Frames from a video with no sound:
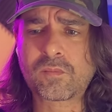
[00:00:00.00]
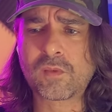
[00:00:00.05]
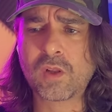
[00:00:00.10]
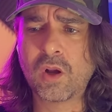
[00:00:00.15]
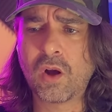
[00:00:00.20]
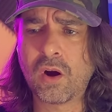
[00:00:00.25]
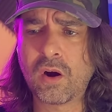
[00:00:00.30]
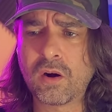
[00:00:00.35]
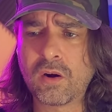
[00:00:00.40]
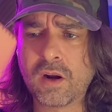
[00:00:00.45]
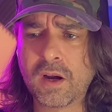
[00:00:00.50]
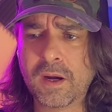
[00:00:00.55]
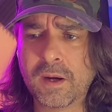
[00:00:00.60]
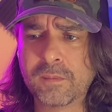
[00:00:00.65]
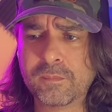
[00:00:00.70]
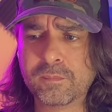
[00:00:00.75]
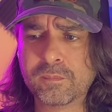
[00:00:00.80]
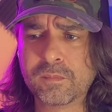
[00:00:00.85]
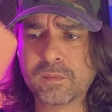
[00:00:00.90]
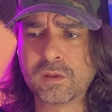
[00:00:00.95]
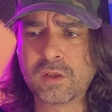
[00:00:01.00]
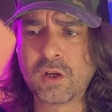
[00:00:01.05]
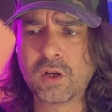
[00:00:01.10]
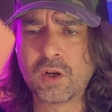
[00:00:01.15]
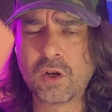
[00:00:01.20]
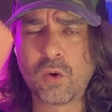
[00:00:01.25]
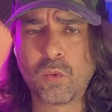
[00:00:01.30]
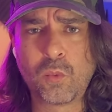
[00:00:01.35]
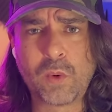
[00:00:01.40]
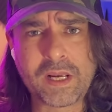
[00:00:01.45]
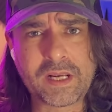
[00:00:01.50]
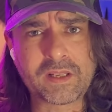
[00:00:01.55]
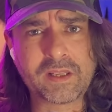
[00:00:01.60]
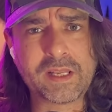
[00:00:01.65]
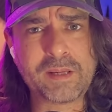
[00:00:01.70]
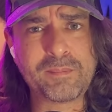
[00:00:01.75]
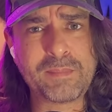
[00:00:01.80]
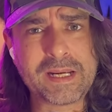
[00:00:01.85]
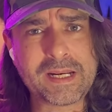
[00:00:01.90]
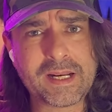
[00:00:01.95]
Our weekly
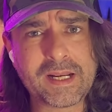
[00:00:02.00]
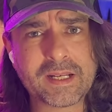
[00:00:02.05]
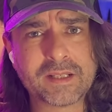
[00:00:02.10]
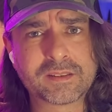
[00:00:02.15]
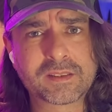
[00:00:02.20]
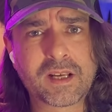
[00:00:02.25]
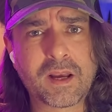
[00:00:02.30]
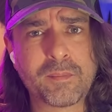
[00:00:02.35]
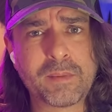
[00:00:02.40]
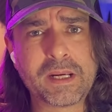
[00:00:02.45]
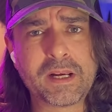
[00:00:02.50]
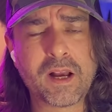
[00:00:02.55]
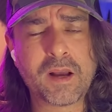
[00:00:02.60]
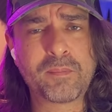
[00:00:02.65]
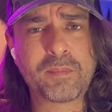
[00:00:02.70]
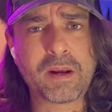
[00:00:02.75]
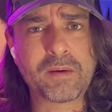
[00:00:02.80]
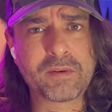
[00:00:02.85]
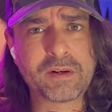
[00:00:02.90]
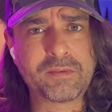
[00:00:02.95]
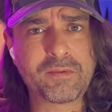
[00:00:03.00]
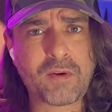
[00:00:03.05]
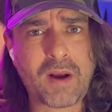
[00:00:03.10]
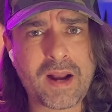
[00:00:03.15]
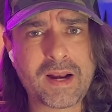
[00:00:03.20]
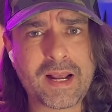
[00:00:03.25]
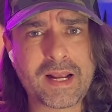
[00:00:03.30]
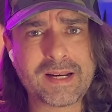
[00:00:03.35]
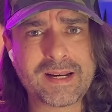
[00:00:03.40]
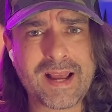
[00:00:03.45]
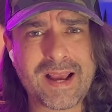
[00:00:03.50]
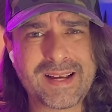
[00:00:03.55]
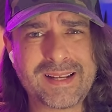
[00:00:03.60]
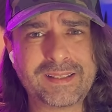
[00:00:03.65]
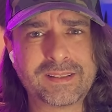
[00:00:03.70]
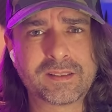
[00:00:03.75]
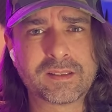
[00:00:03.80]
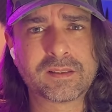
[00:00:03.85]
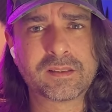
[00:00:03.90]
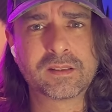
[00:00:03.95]
meeting is coming up every Friday
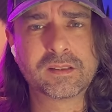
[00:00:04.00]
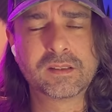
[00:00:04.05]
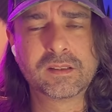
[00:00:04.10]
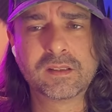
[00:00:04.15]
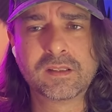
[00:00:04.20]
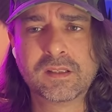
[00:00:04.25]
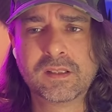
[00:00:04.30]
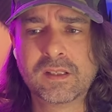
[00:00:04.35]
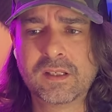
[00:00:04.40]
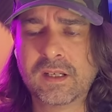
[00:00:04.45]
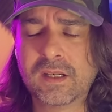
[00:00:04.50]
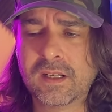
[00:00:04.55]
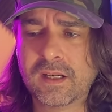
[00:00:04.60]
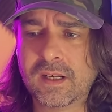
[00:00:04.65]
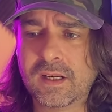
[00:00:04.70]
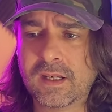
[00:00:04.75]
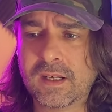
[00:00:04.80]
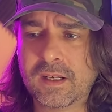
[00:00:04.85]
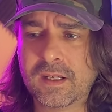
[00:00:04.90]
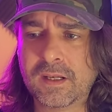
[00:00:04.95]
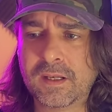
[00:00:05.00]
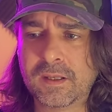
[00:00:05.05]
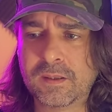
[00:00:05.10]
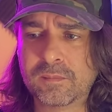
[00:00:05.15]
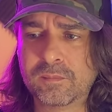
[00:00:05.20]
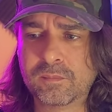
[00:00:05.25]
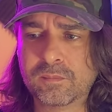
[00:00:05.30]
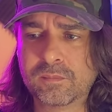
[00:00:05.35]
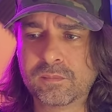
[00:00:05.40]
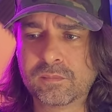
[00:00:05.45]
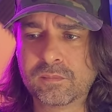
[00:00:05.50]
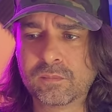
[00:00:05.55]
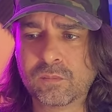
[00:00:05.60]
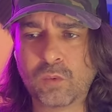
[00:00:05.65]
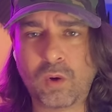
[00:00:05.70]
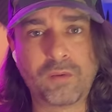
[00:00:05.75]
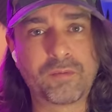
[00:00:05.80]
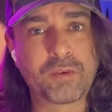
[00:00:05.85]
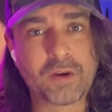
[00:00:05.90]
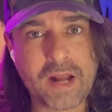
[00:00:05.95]
night.
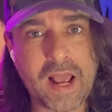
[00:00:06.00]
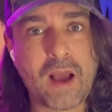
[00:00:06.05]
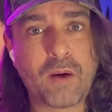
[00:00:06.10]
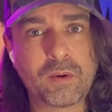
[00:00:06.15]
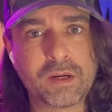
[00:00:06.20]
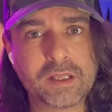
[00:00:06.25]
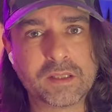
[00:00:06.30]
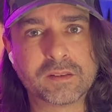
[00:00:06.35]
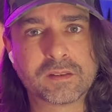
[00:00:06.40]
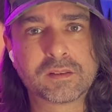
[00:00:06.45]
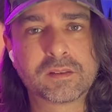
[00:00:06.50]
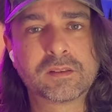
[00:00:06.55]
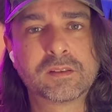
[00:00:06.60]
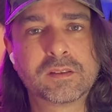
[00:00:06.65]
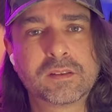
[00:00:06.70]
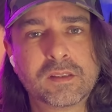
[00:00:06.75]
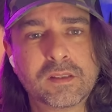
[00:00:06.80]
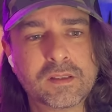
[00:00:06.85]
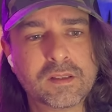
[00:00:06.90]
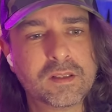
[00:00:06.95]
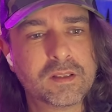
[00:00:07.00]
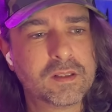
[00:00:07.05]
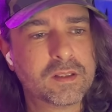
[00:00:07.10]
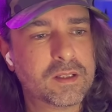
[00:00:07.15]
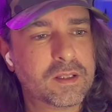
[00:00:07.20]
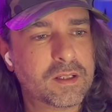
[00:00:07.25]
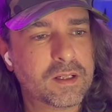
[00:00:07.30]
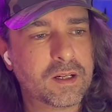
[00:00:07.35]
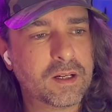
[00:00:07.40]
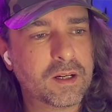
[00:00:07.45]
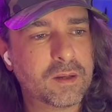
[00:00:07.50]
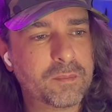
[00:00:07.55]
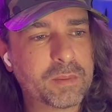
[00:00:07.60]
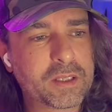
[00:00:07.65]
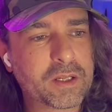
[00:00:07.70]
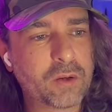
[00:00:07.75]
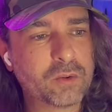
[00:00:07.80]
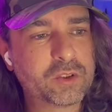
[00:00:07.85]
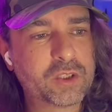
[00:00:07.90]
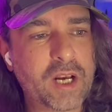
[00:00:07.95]
Well, for now it is. But
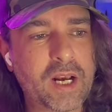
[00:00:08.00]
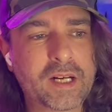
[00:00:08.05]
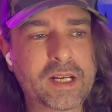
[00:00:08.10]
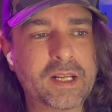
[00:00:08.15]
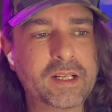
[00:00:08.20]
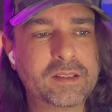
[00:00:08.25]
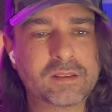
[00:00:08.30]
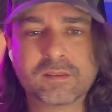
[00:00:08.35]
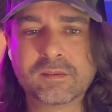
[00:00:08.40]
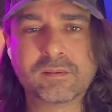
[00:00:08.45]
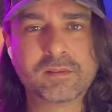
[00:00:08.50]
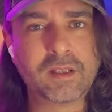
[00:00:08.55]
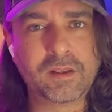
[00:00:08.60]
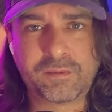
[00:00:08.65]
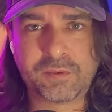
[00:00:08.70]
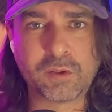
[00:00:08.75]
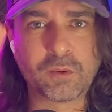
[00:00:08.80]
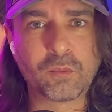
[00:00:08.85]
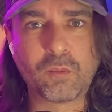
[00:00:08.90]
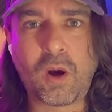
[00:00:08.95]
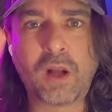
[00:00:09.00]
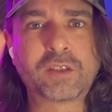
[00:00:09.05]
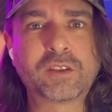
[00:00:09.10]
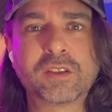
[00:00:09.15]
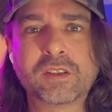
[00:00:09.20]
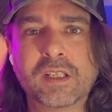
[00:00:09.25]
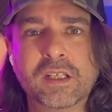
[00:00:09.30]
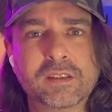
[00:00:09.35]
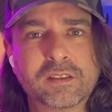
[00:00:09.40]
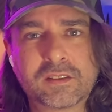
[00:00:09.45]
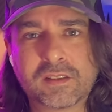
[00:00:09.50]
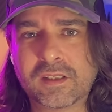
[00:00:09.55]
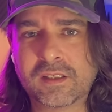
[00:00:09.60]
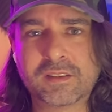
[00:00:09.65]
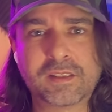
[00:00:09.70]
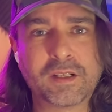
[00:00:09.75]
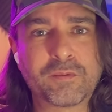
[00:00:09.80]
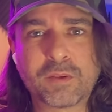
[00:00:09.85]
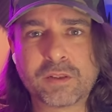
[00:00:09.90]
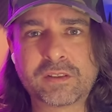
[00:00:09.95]
go check it. If you're watching this at a
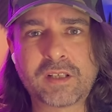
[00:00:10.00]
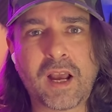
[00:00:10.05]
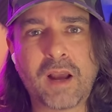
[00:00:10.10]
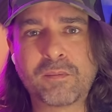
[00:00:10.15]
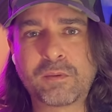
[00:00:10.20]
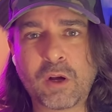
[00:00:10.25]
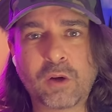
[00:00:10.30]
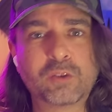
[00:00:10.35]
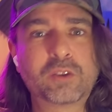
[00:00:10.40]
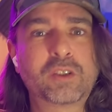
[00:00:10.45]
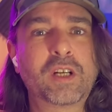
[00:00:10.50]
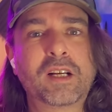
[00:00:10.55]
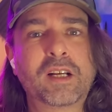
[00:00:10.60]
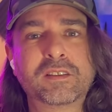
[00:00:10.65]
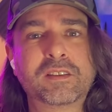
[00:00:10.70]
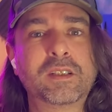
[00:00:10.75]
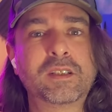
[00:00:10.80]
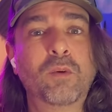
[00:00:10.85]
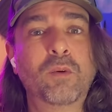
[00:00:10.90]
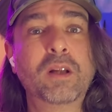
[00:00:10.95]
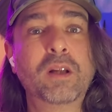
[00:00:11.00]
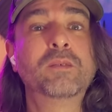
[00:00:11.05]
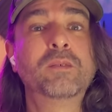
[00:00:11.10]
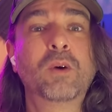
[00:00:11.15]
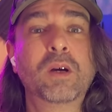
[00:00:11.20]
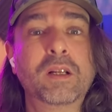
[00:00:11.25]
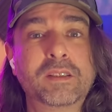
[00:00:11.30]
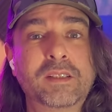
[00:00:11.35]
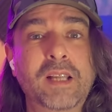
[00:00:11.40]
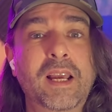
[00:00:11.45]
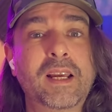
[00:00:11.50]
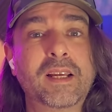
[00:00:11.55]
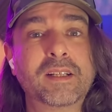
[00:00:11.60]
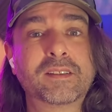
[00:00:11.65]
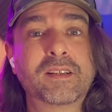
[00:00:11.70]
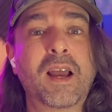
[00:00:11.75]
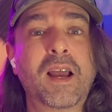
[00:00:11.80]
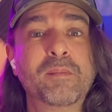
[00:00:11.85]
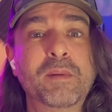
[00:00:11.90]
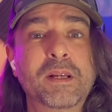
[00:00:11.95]
different time, go check and see what day and
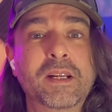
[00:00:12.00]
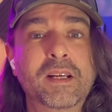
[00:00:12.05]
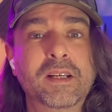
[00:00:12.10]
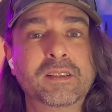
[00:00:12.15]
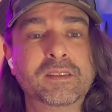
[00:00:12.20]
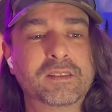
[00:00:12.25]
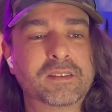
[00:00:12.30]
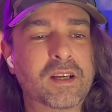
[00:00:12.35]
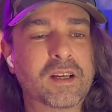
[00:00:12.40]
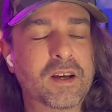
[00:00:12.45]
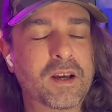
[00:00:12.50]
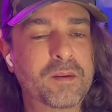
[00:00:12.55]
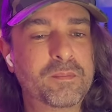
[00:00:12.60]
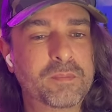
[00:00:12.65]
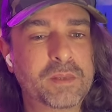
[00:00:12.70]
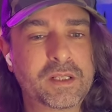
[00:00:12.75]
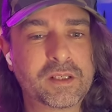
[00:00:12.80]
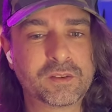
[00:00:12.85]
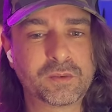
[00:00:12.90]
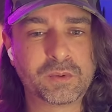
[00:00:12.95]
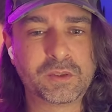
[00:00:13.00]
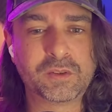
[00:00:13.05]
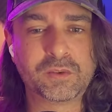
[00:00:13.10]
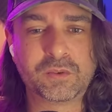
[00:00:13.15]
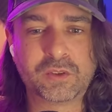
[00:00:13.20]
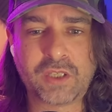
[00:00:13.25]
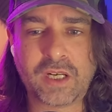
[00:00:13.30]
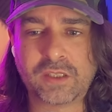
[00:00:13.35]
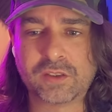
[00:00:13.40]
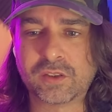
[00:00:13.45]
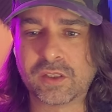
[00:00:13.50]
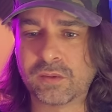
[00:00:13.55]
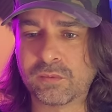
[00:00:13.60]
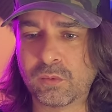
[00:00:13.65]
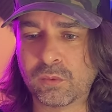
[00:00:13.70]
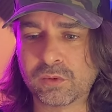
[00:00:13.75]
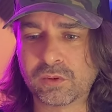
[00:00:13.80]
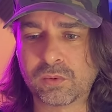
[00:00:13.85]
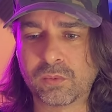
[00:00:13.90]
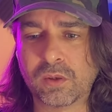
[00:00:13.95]
time it is, because we do change it every
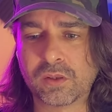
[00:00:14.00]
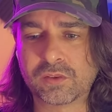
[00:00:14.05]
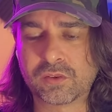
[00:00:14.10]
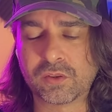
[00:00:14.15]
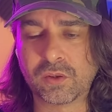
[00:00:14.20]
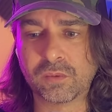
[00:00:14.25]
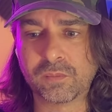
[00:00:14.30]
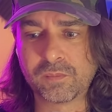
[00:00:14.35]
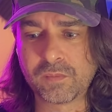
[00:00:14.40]
once in a while. So,